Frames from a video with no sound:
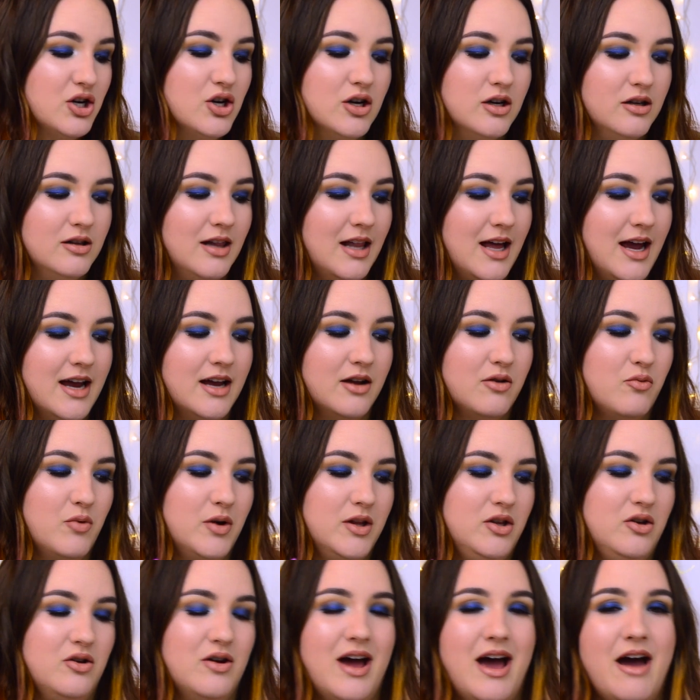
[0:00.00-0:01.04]
Good like
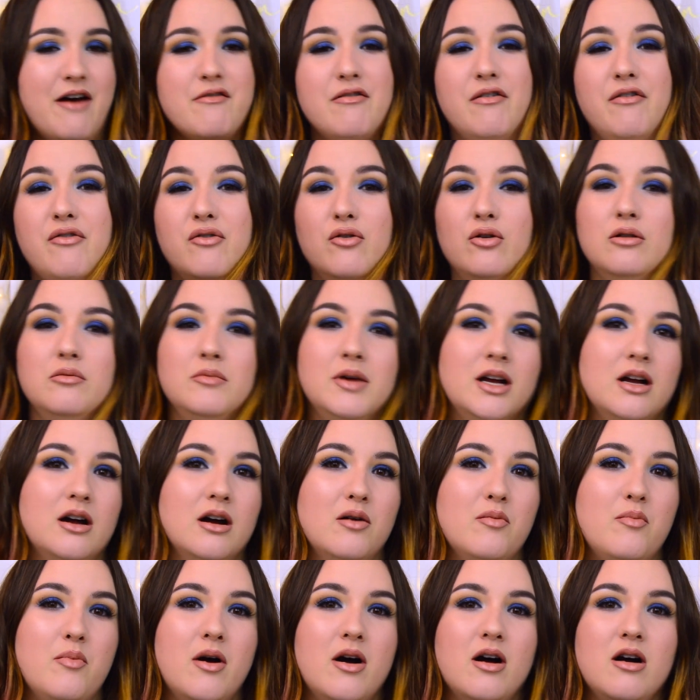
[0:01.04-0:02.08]
when you have full
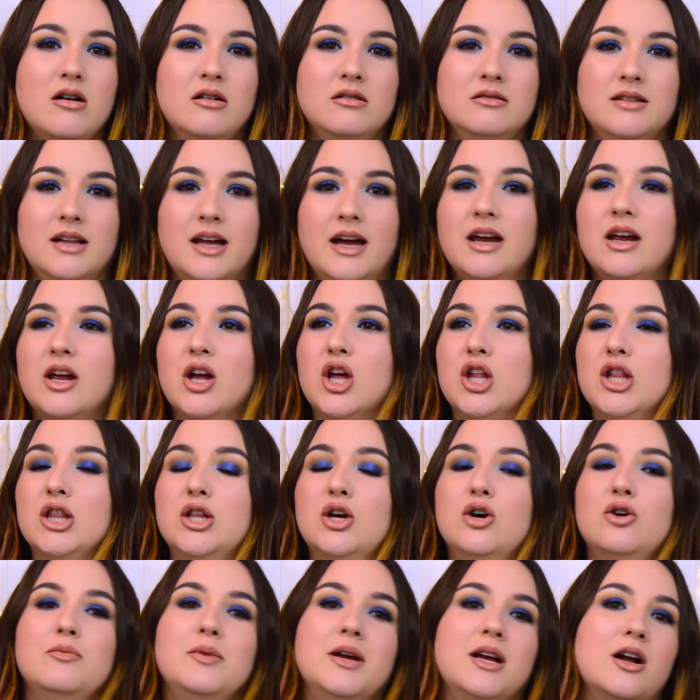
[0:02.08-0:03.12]
makeup on, like a
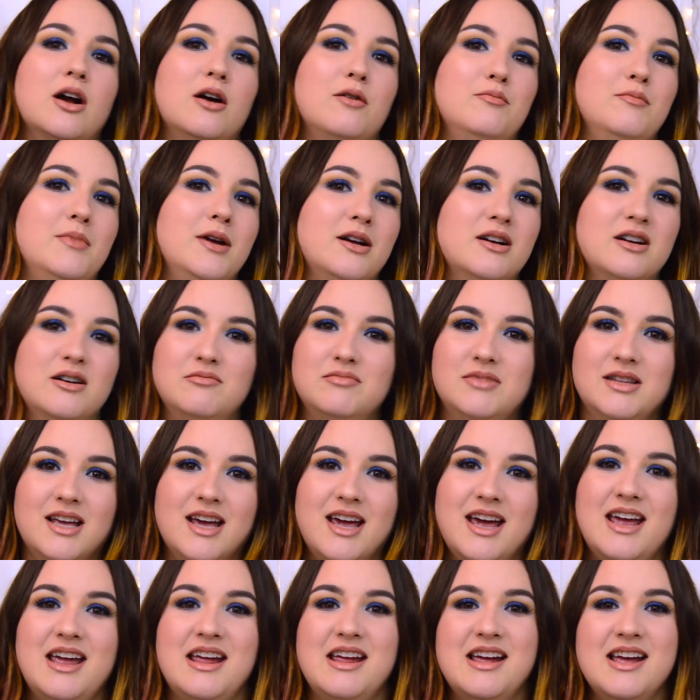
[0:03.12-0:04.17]
no makeup
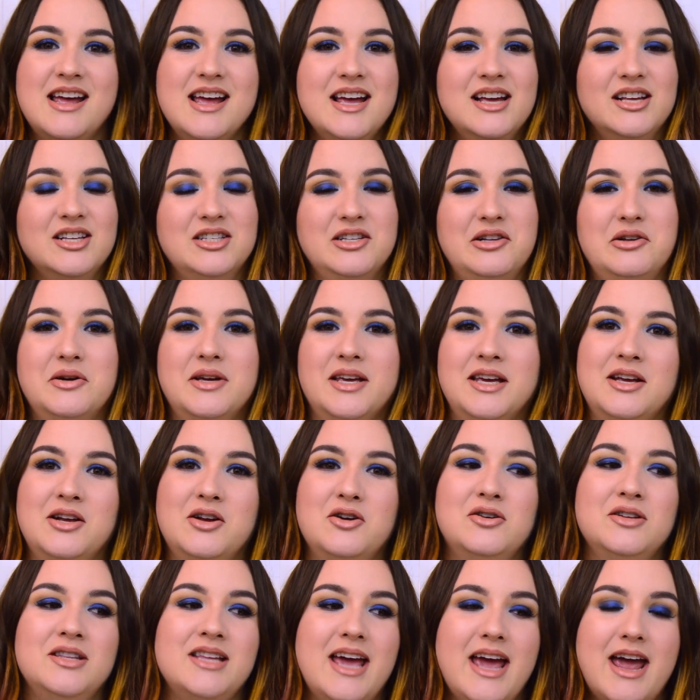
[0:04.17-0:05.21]
day. It's looking
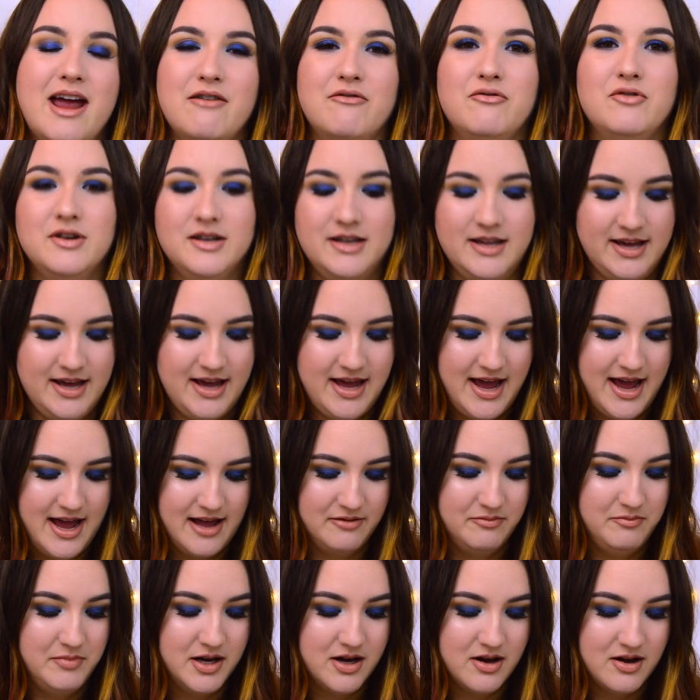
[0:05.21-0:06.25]
good every day,
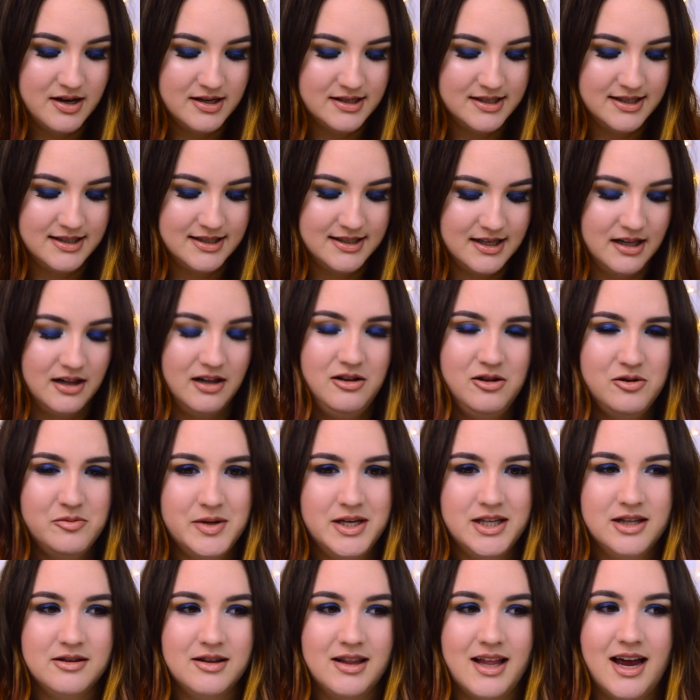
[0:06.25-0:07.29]
and because it's a little
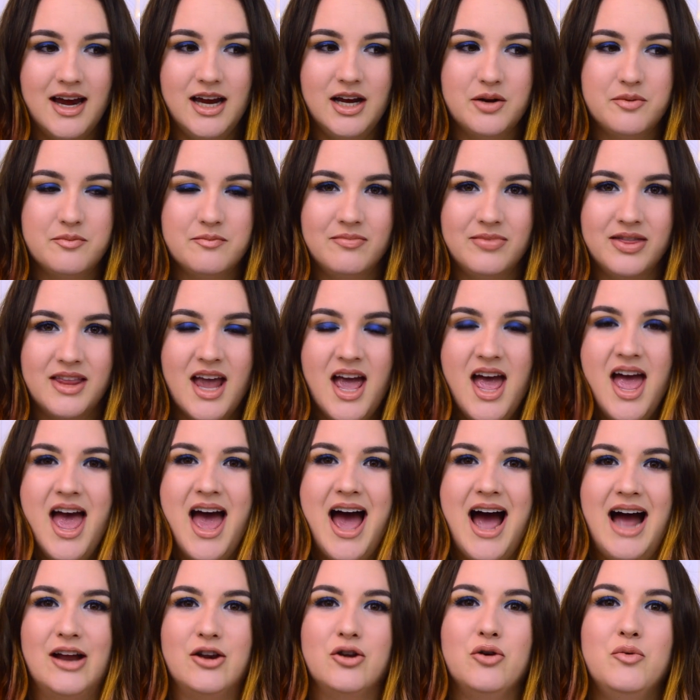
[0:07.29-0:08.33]
bit like,
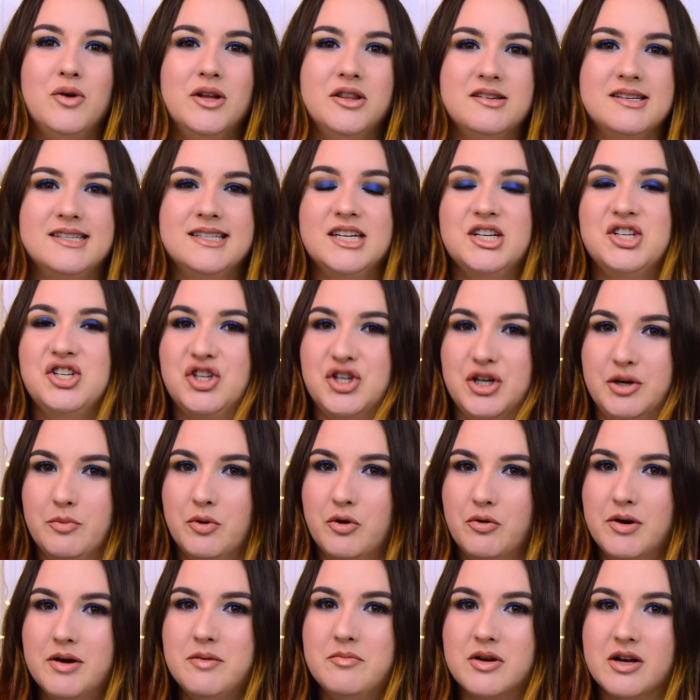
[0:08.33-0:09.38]
I don't want to say
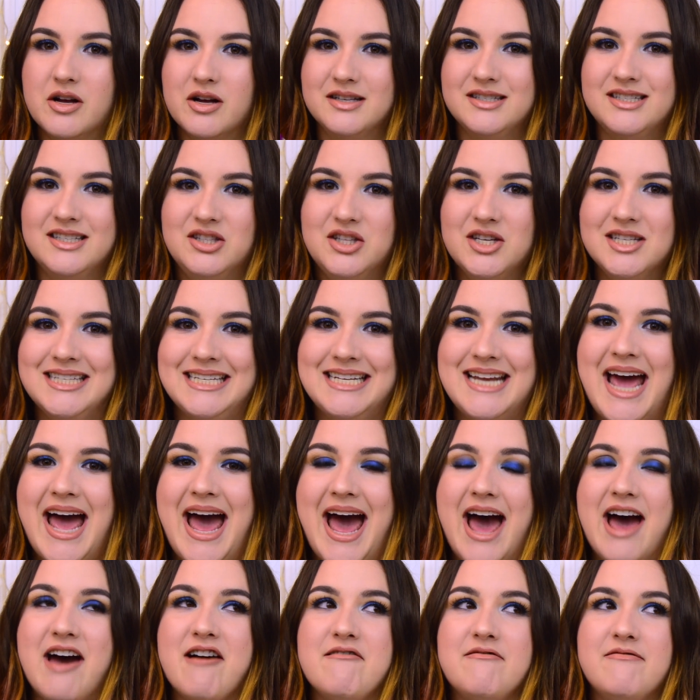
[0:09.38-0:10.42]
shimmery because it doesn't
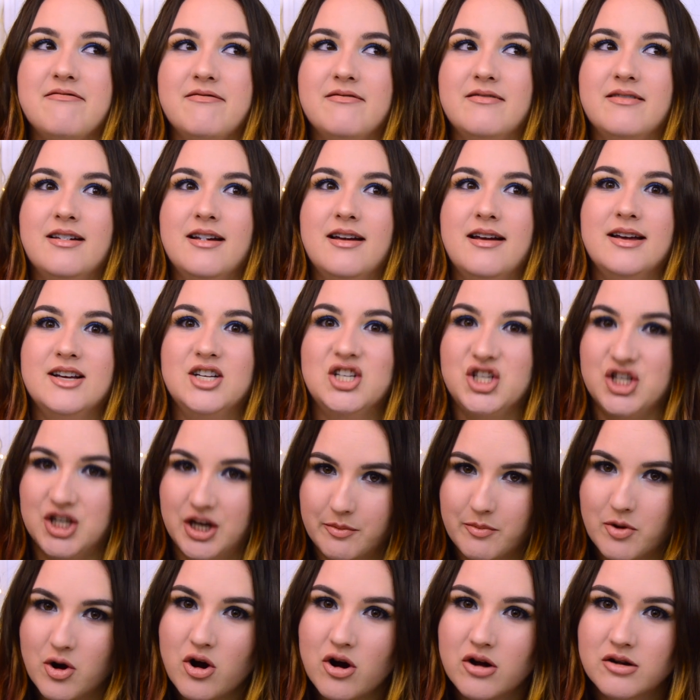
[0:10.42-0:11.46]
have
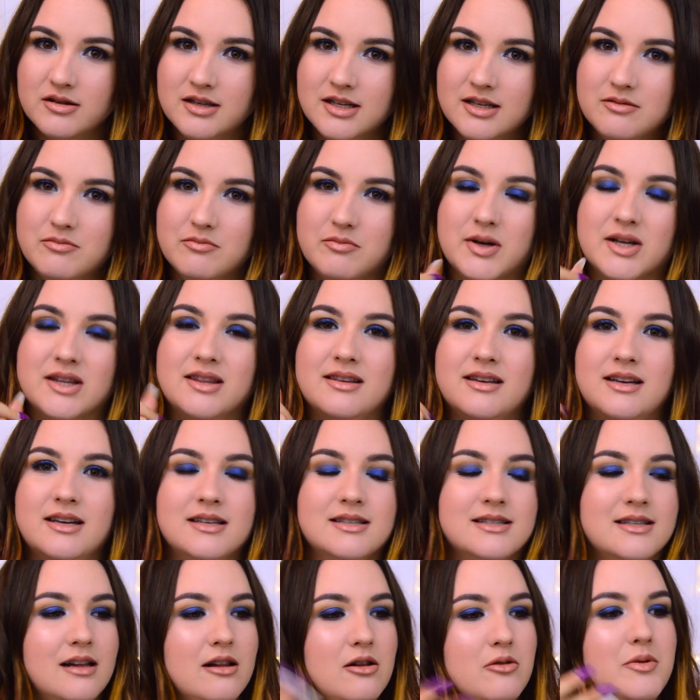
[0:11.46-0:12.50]
shimmer on it, but
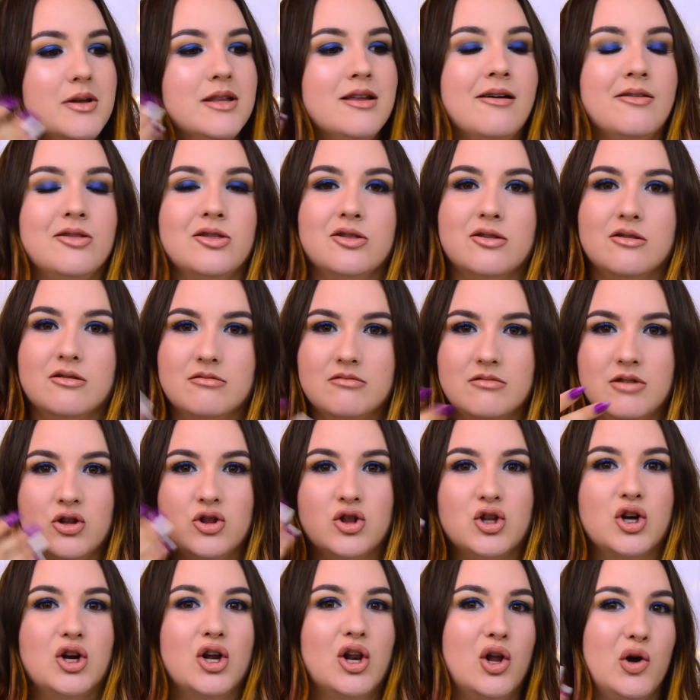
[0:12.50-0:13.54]
it's a little bit
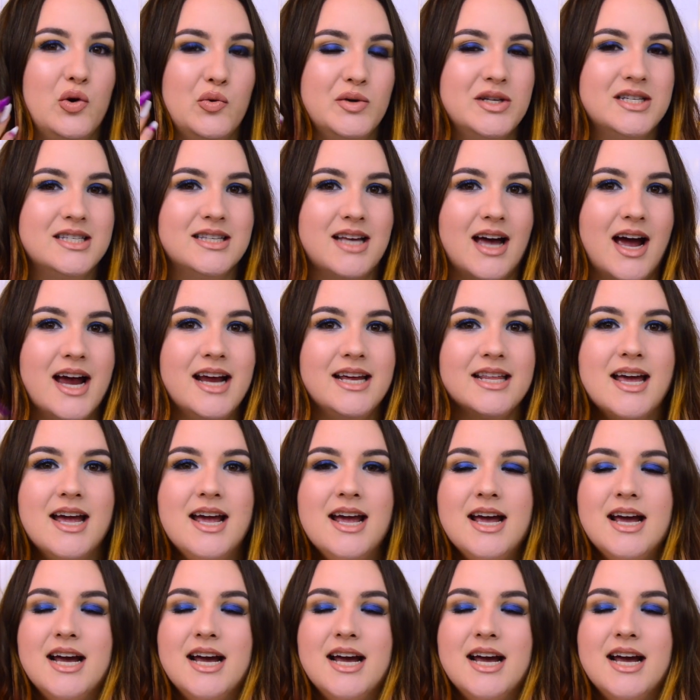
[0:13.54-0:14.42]
on the glowy side.